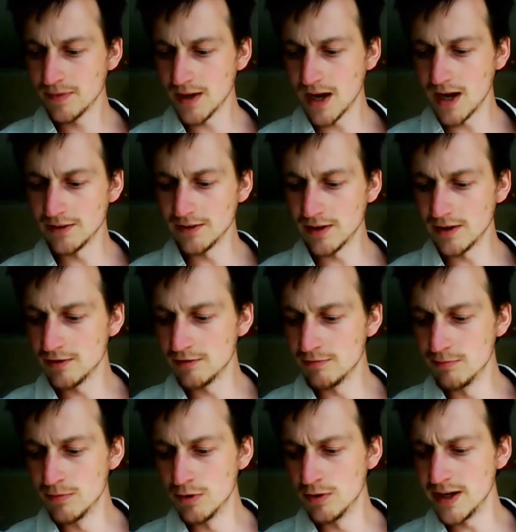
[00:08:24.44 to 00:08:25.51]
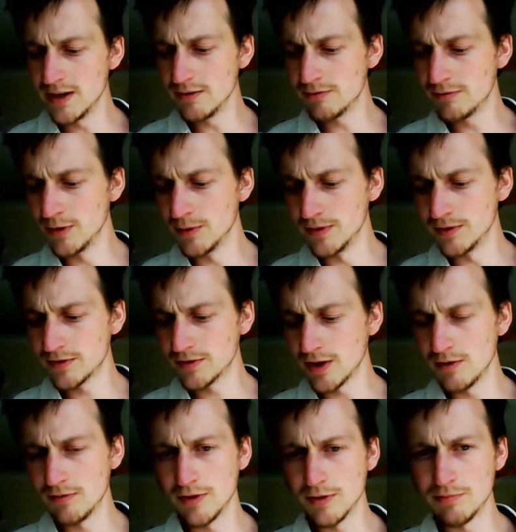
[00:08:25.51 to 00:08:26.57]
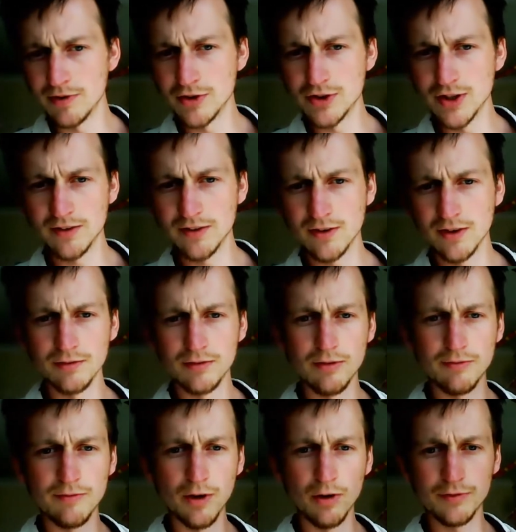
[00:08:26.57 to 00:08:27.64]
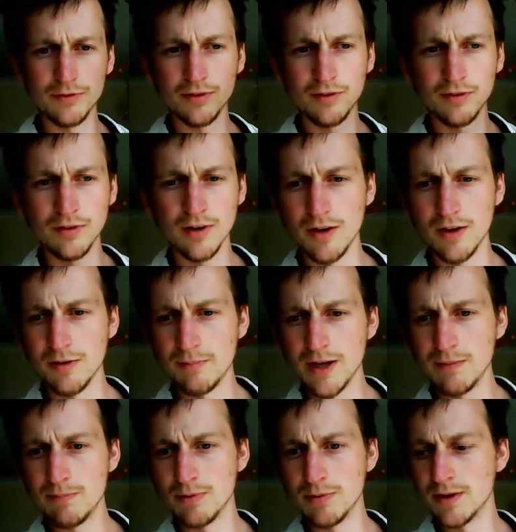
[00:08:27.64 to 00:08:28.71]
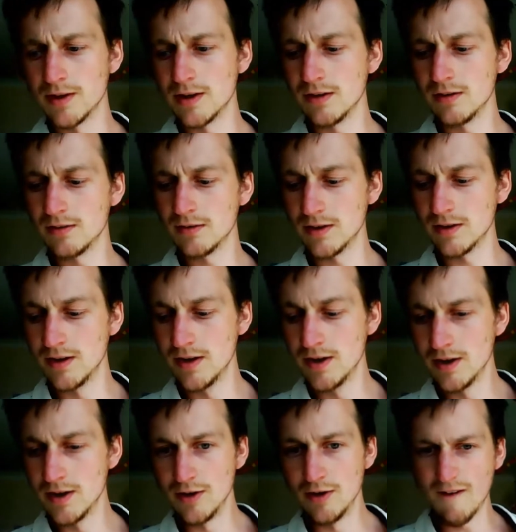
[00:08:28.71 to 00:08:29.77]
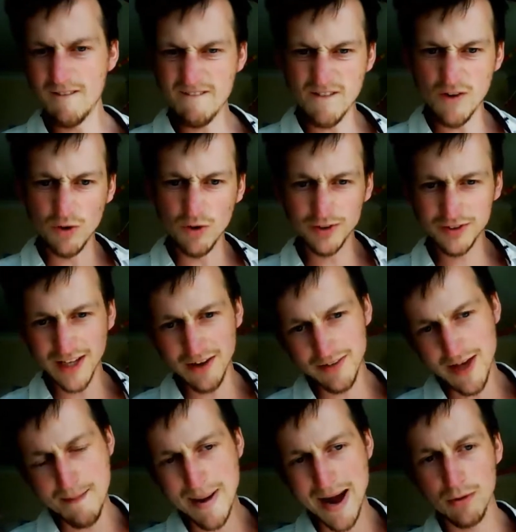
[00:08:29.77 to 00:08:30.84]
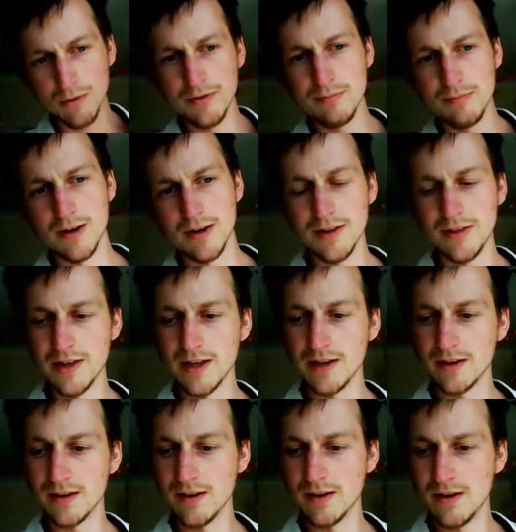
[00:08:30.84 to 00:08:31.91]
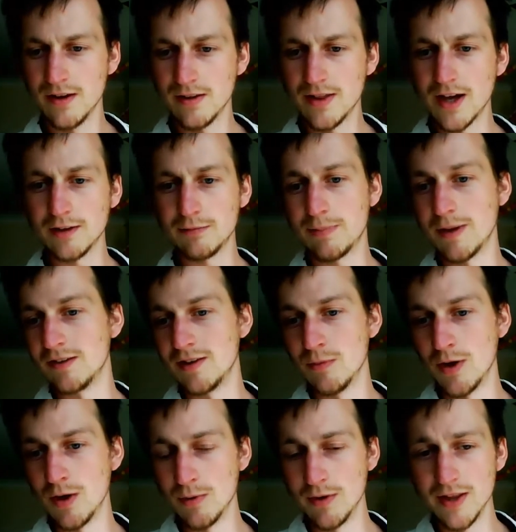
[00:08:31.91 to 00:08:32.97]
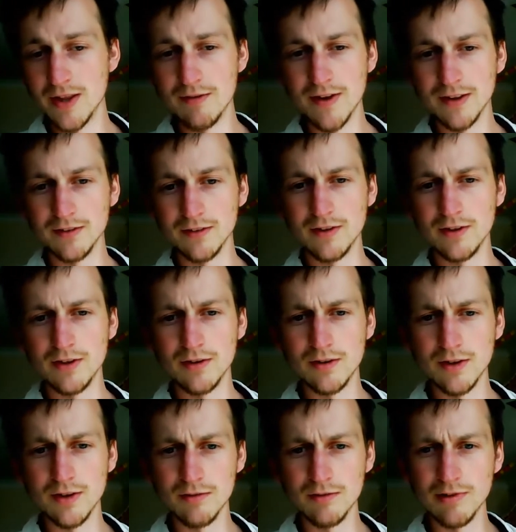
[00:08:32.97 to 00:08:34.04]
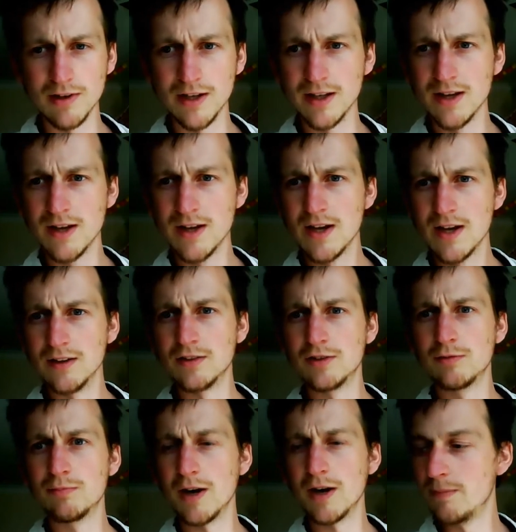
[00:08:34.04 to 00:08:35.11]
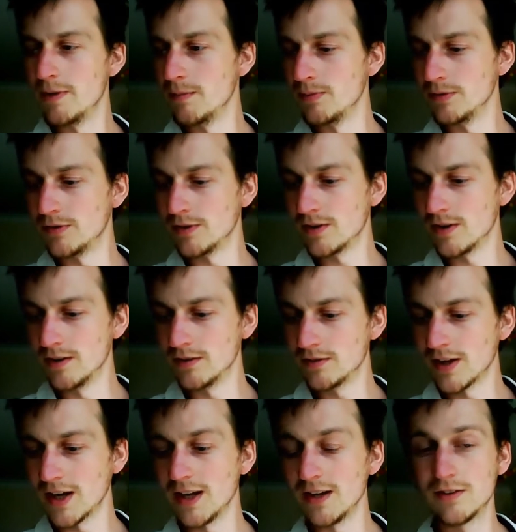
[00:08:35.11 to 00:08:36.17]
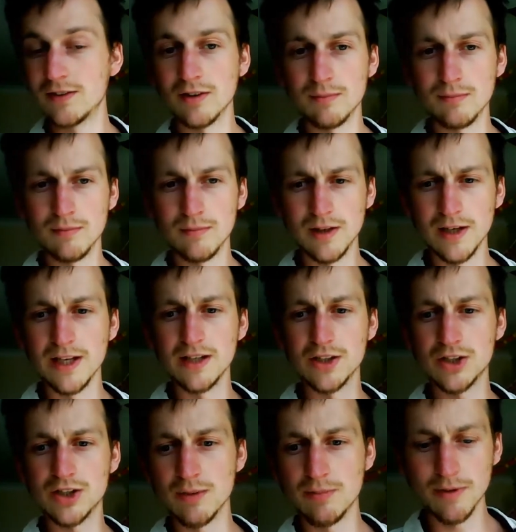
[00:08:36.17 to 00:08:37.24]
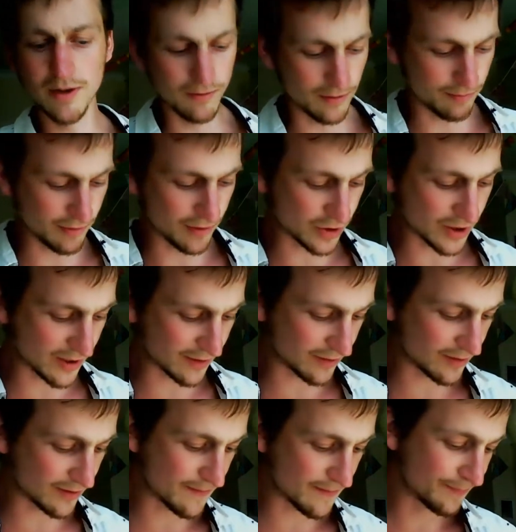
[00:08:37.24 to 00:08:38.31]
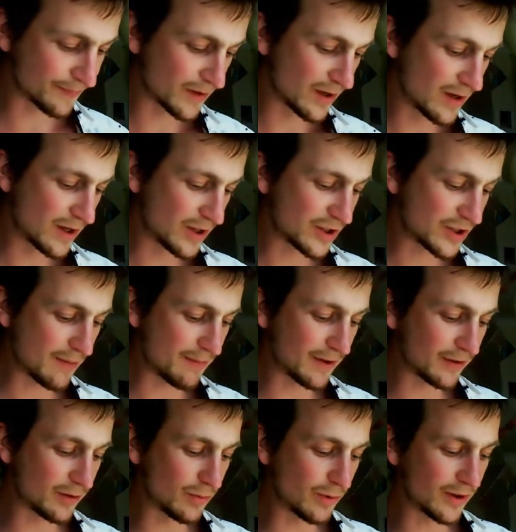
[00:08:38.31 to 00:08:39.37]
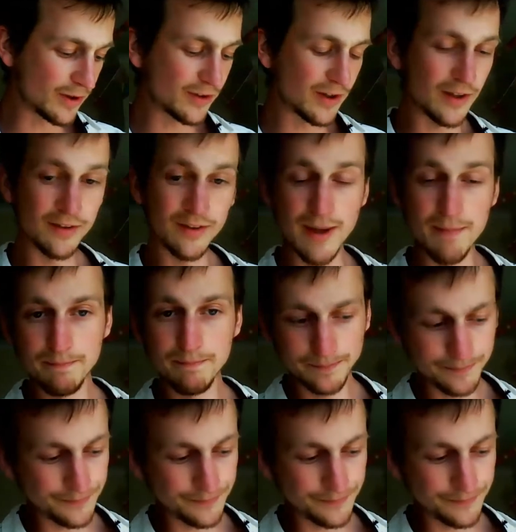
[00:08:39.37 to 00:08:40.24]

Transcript: And kind of more influence over the project kind of devolved to other people, you know, like not forced down their mouth, but I think that's basically what I want the event to do, kind of really inspire people to kind of take some leadership over the project and shape it into what excites them.